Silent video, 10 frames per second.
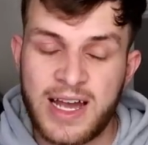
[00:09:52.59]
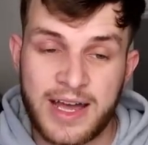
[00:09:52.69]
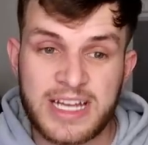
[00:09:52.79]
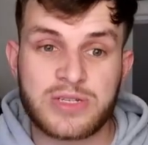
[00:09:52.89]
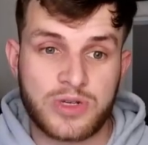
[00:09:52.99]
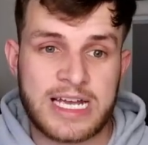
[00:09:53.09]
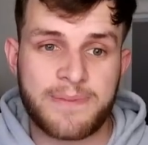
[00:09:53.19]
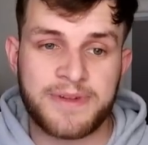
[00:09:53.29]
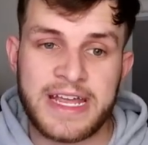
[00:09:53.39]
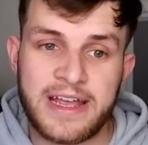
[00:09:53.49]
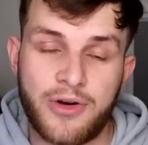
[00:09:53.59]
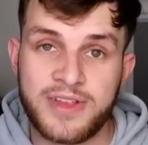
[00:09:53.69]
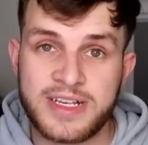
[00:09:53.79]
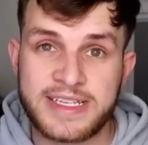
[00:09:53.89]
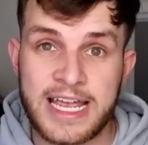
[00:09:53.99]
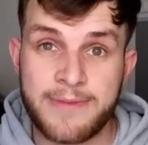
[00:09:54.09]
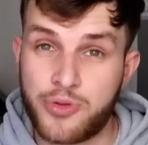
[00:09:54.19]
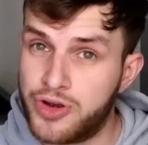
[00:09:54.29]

and that's what's happened here on this table.